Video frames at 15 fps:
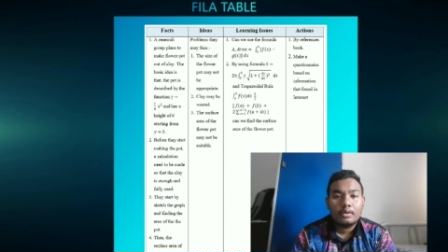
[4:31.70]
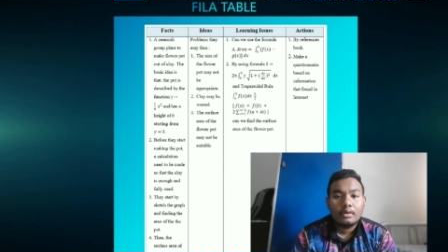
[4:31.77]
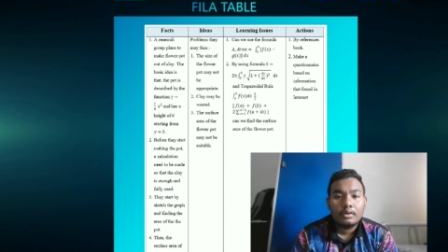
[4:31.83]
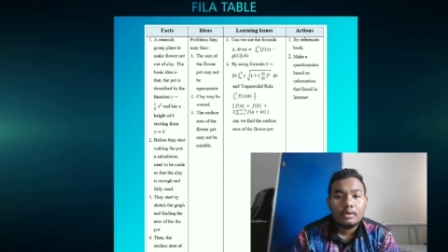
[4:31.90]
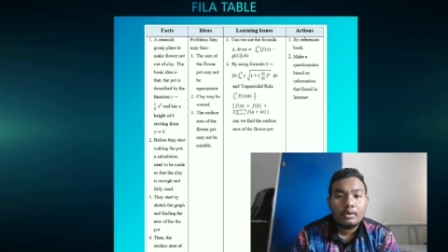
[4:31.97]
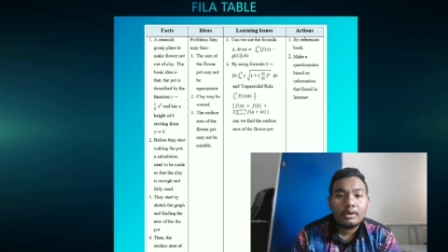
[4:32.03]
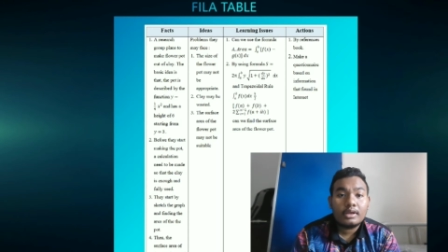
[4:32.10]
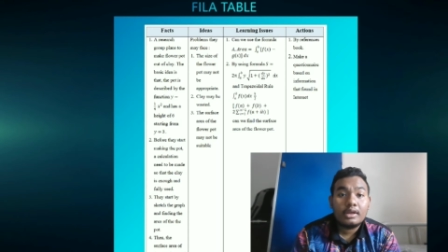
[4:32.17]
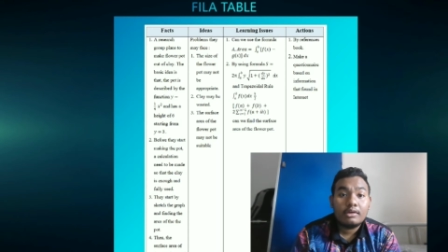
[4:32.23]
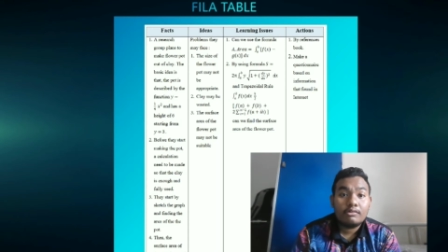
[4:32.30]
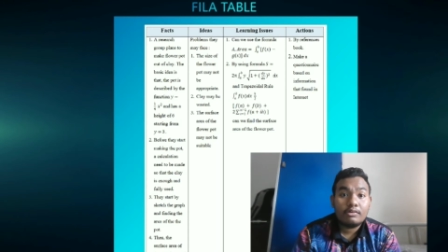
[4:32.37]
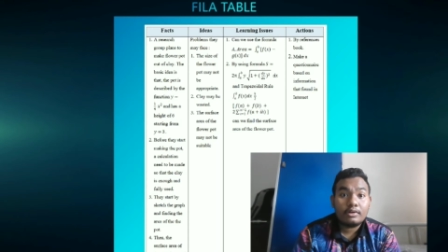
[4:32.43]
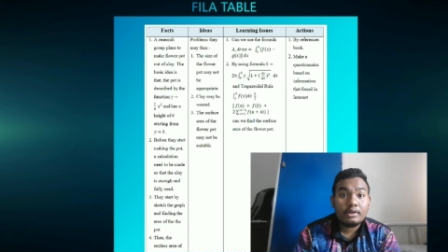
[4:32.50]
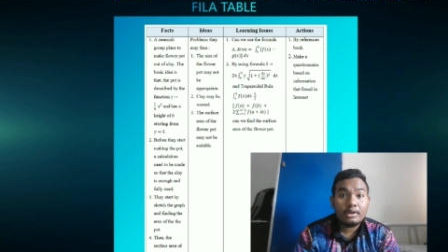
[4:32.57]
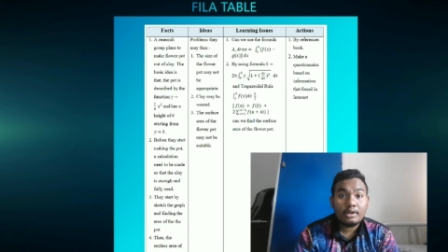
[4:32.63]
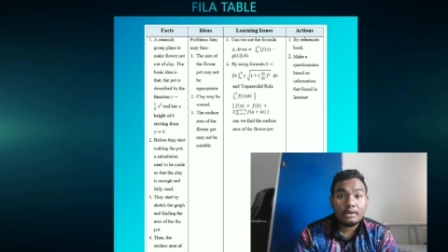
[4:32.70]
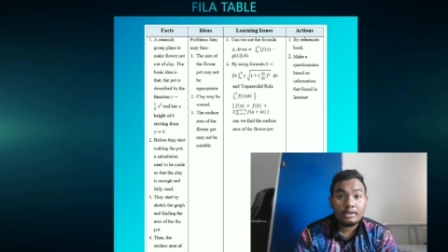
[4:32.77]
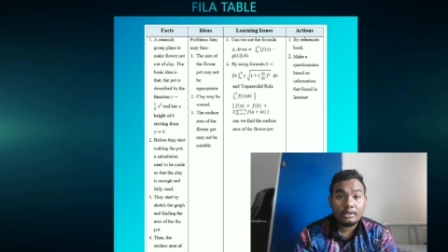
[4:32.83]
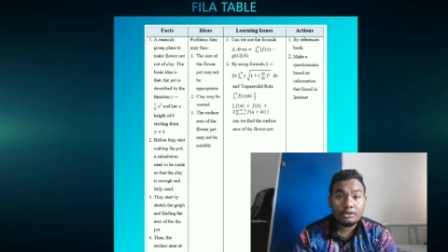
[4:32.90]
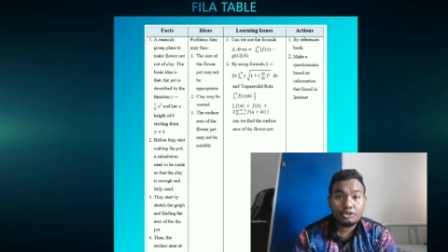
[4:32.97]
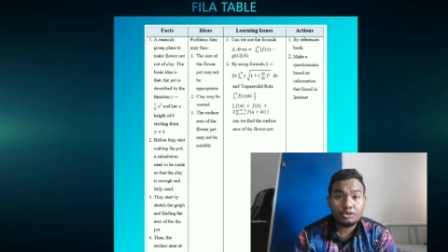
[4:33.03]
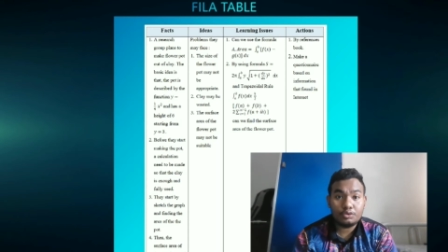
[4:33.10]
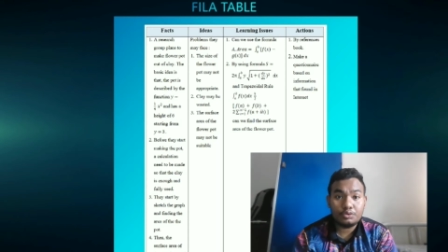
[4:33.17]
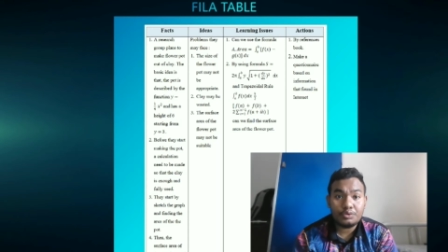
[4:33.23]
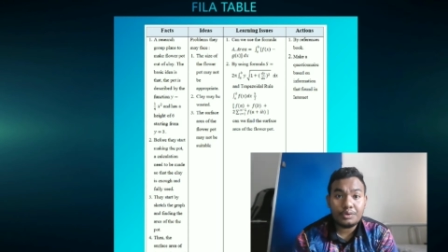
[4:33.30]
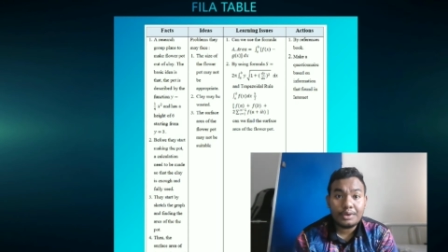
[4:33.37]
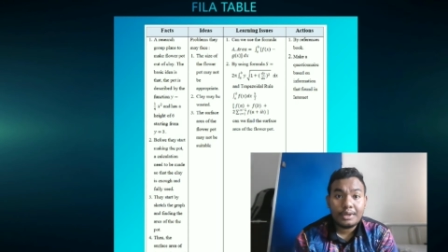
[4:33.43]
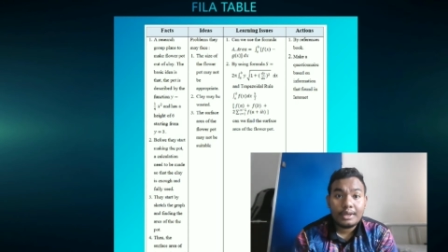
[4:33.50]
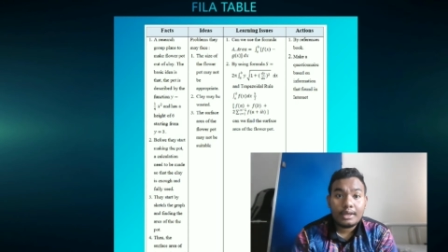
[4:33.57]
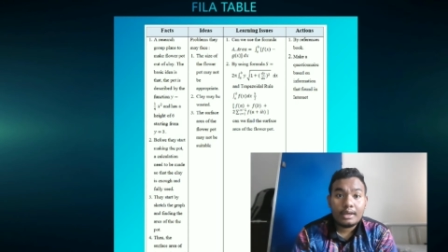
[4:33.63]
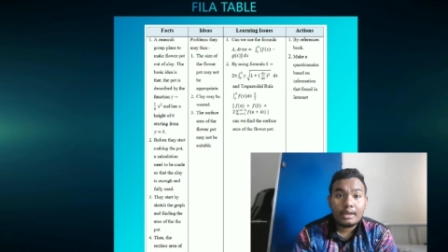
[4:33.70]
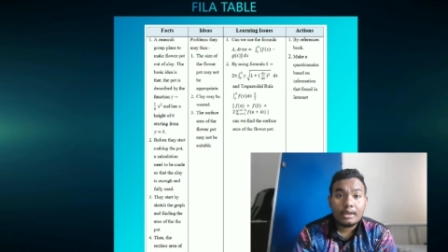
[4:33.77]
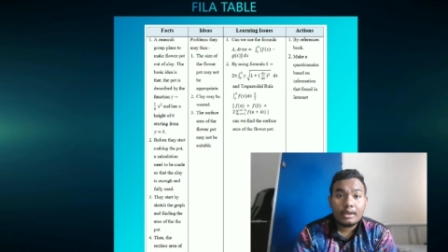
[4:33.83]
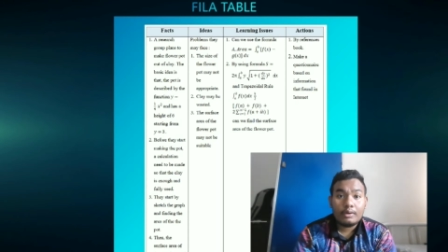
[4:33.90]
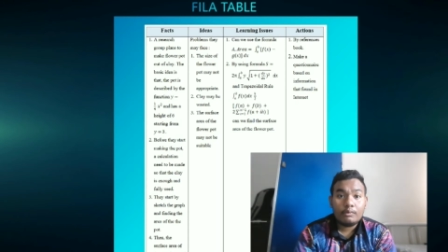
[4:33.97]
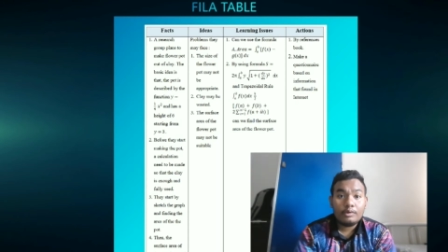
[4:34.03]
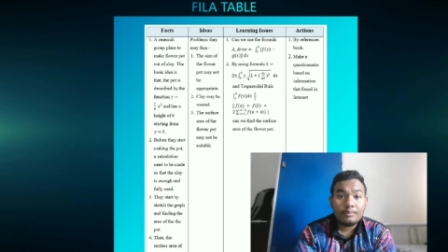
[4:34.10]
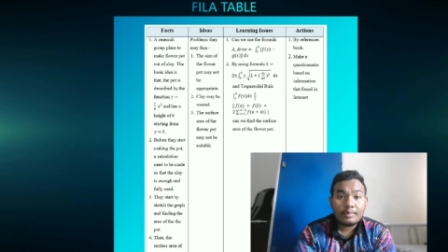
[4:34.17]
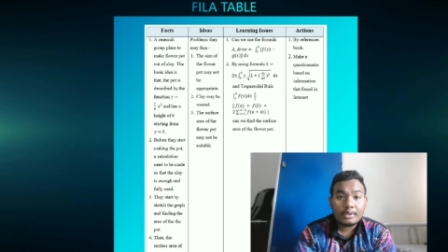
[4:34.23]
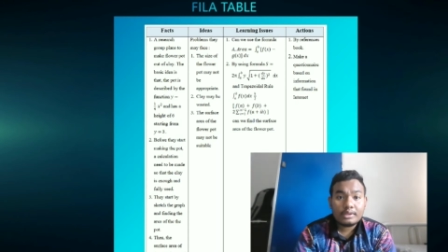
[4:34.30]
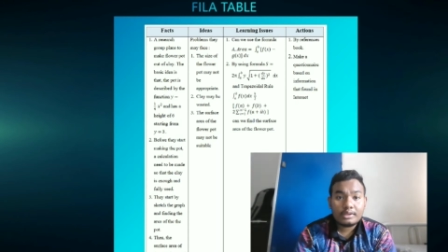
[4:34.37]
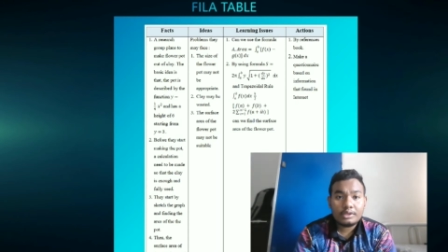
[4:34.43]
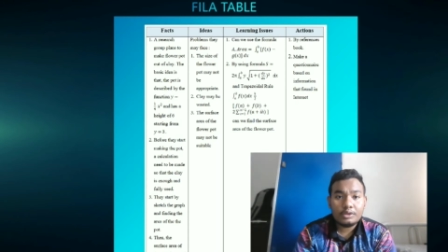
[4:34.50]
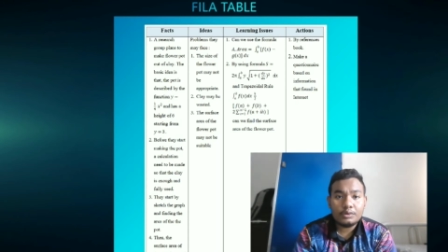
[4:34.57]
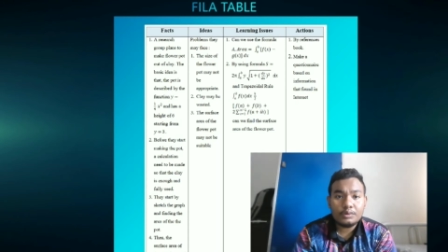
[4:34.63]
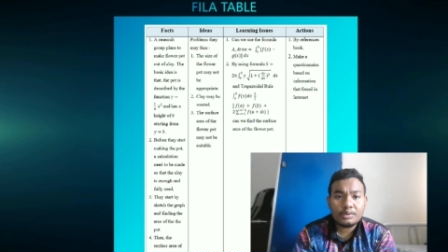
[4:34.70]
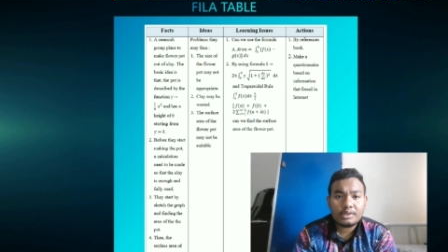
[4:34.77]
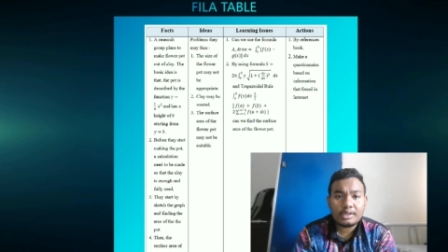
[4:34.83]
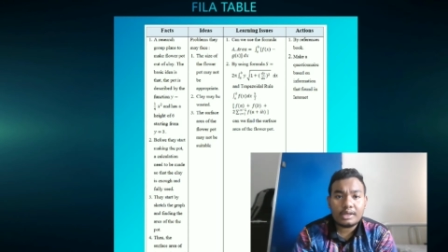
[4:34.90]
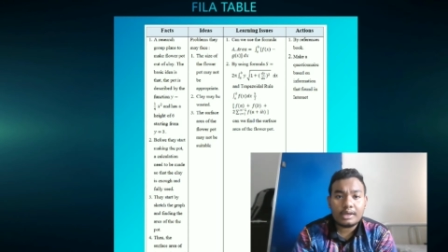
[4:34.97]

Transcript: Okay, for the learning issue, we must use